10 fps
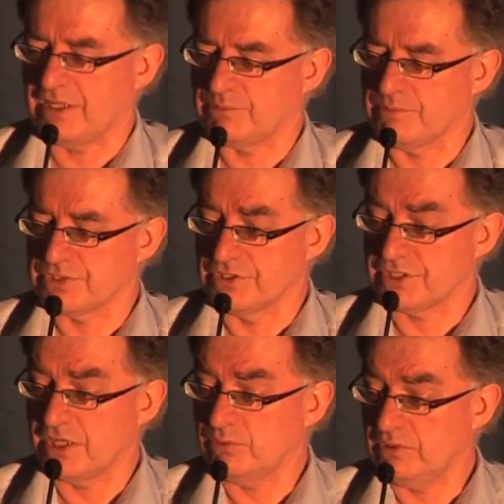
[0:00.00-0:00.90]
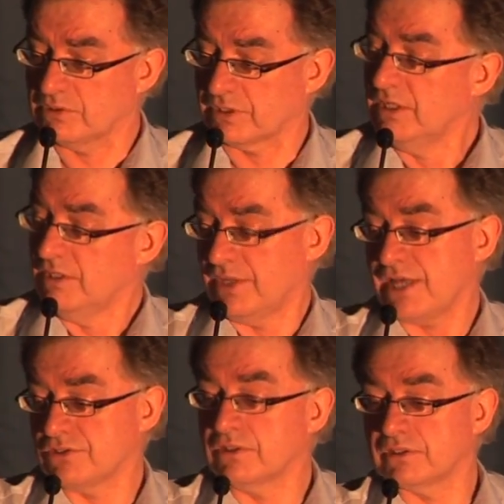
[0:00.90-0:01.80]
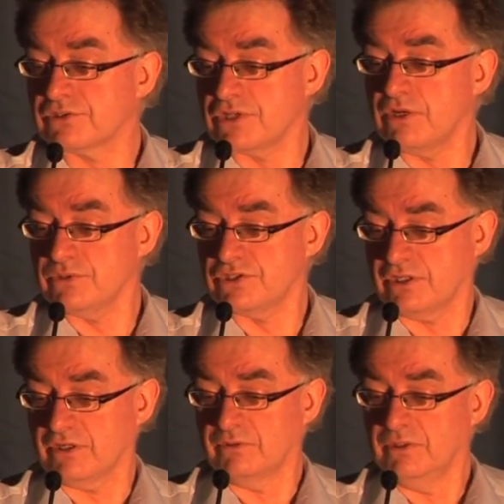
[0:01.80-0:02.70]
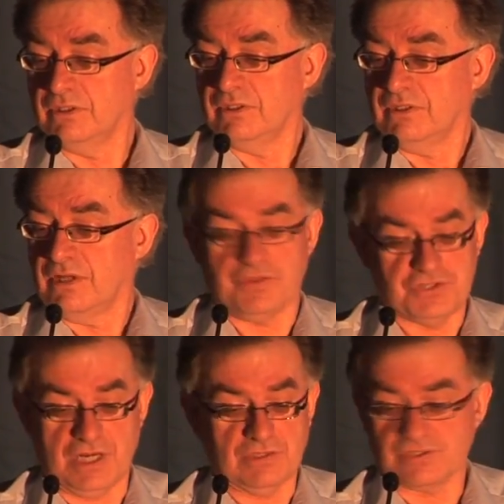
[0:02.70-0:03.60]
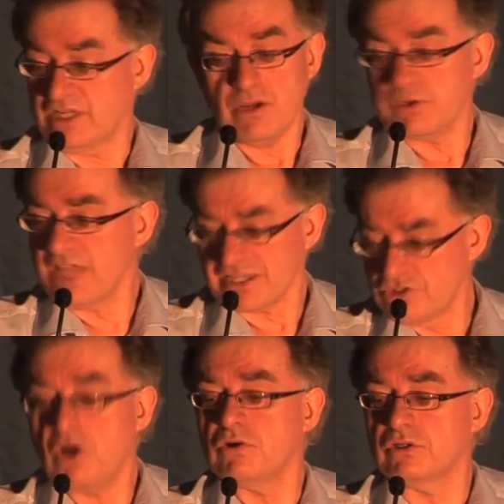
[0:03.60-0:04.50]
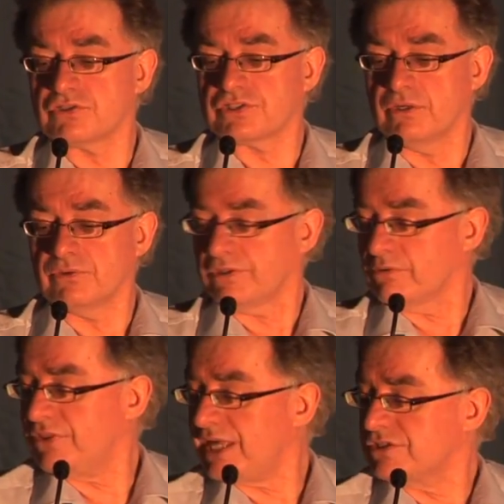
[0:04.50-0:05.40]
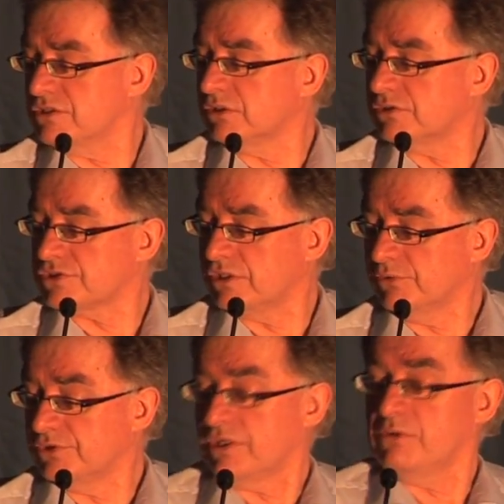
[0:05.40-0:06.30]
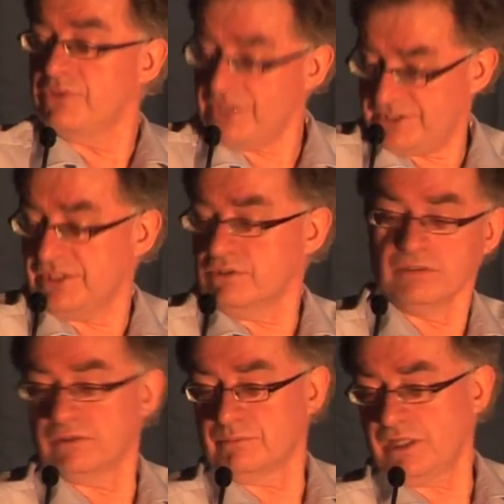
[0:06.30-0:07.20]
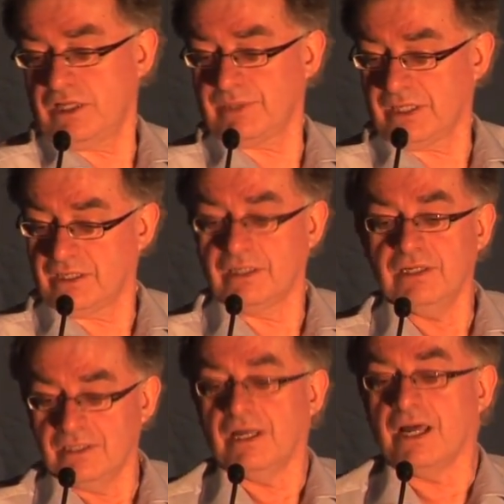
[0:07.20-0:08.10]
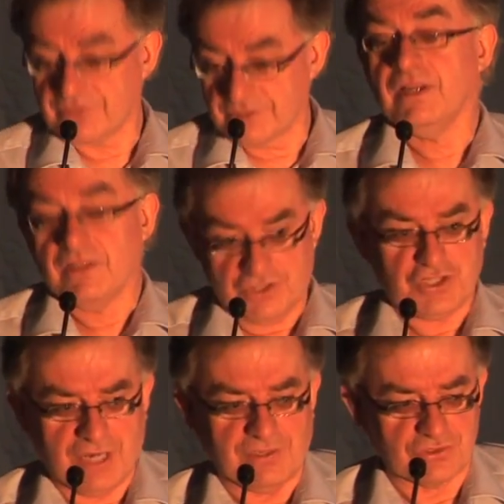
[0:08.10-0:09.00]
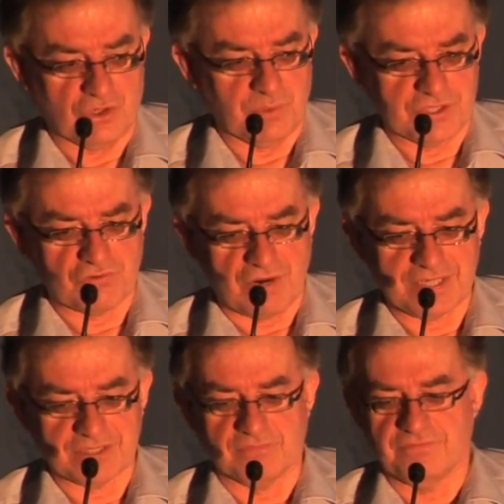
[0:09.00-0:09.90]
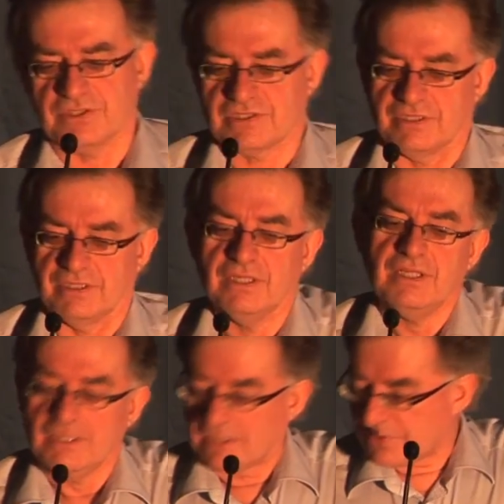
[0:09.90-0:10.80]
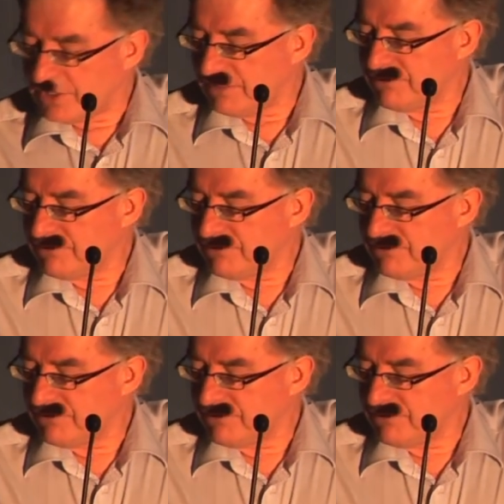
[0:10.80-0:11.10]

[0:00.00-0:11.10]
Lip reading: albums and say, oh, look, there's Uncle So-and-so. And the child will say, no, that's not Uncle So-and-so. That's Uncle So-and-so. This is Uncle blah-blah. And the child's always right, obviously. And they'll